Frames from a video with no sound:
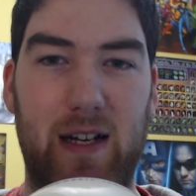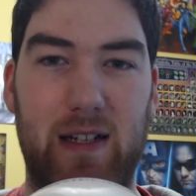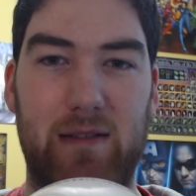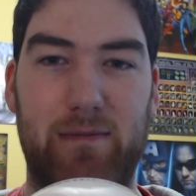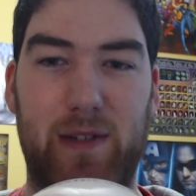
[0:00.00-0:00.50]

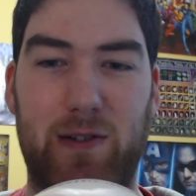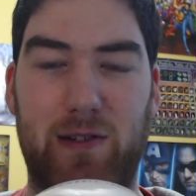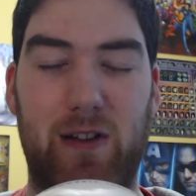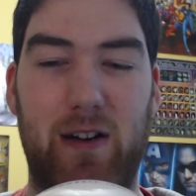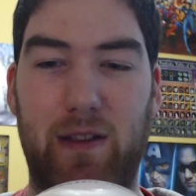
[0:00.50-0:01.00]
There's a
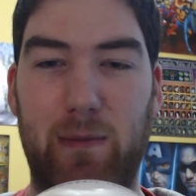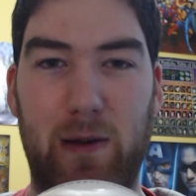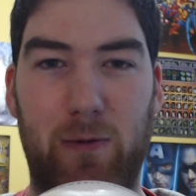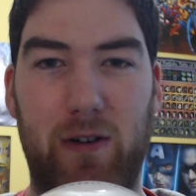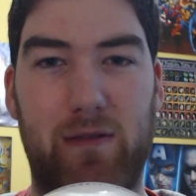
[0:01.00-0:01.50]
lot of them that
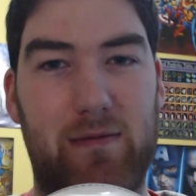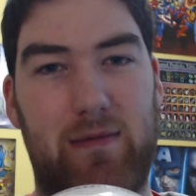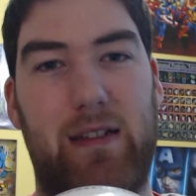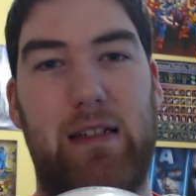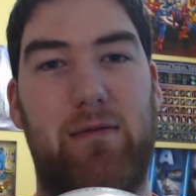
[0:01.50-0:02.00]
were
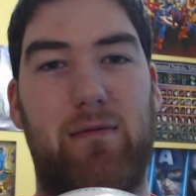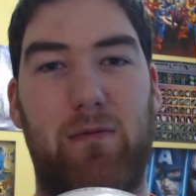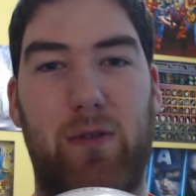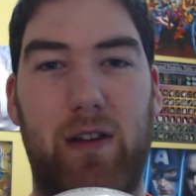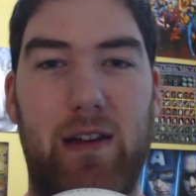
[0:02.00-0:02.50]

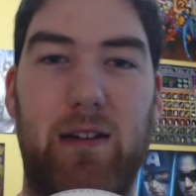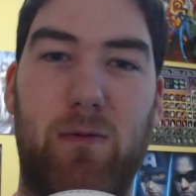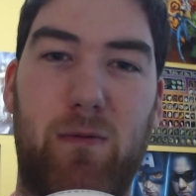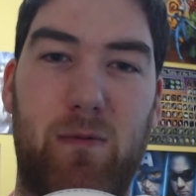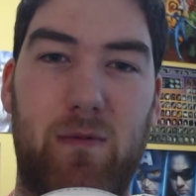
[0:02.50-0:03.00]
really
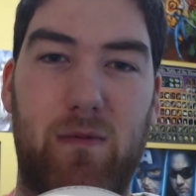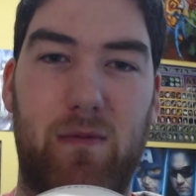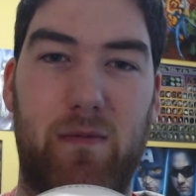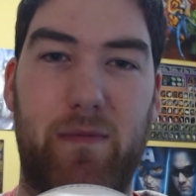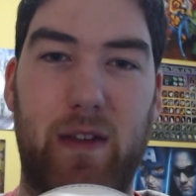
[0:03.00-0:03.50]

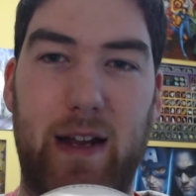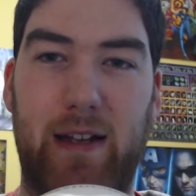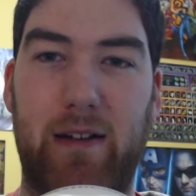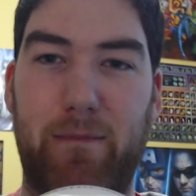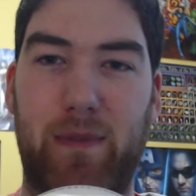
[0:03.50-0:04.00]

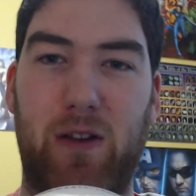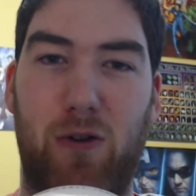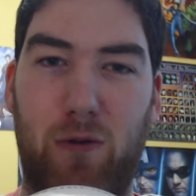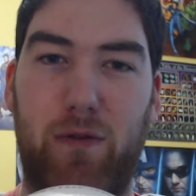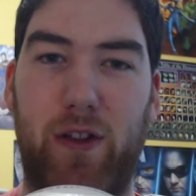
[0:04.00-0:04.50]
like
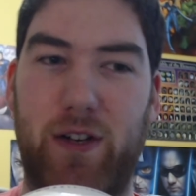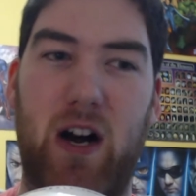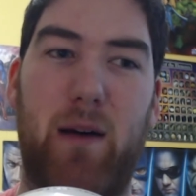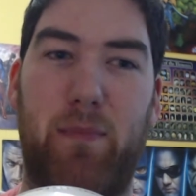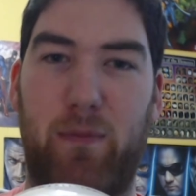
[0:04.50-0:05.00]
over the
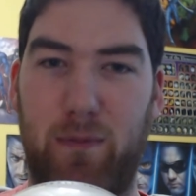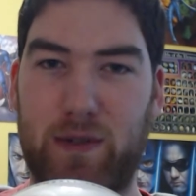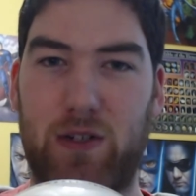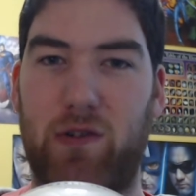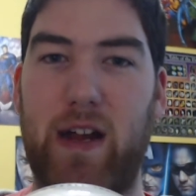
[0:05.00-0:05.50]
top
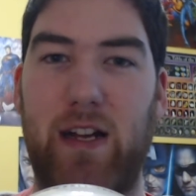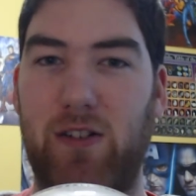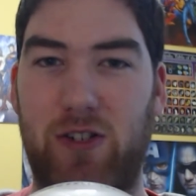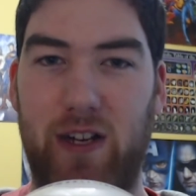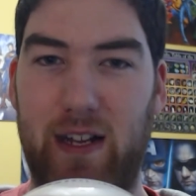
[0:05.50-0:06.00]

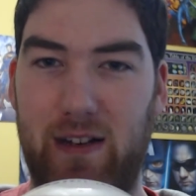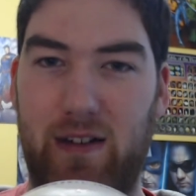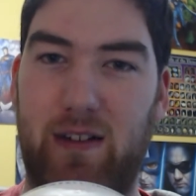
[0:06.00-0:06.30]
strange and